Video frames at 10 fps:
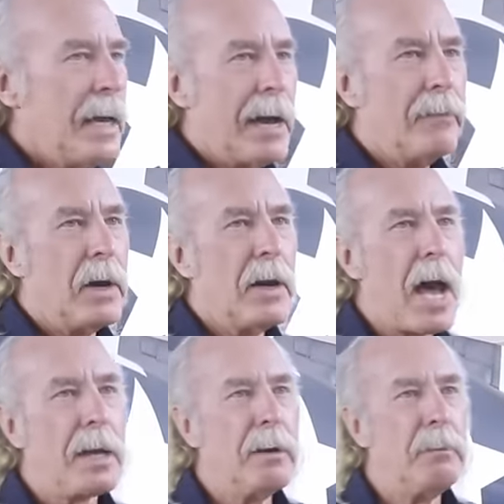Gotcha. And they're
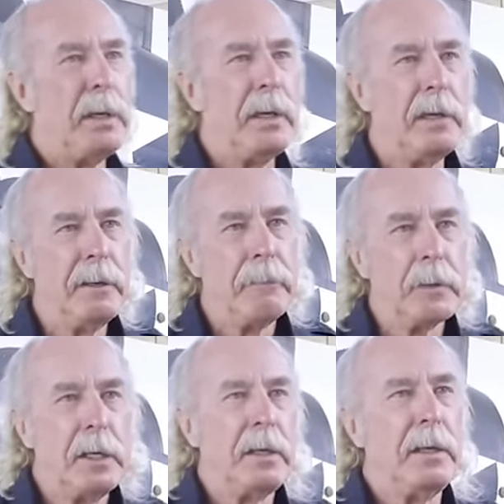not going to be,
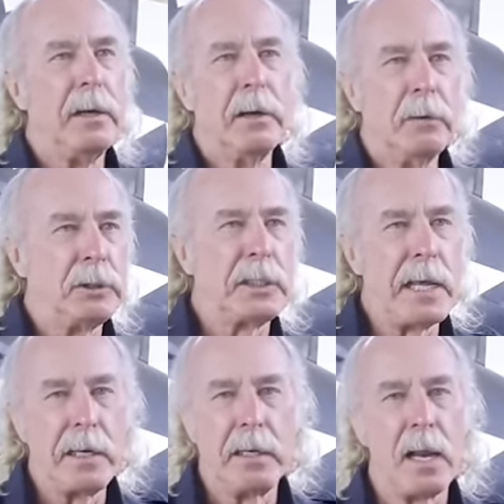you know,
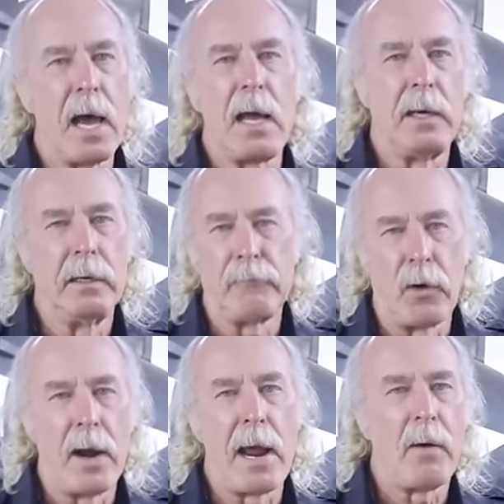stand in line
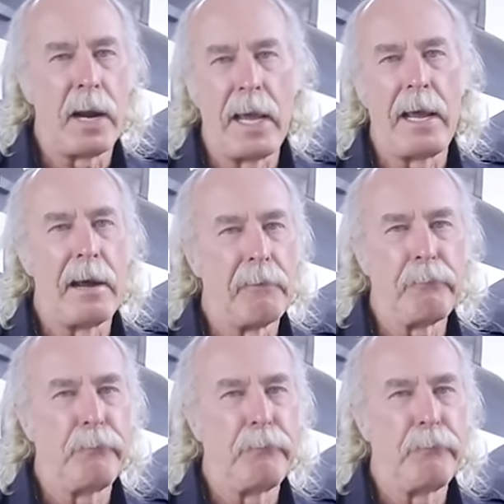for an hour and a half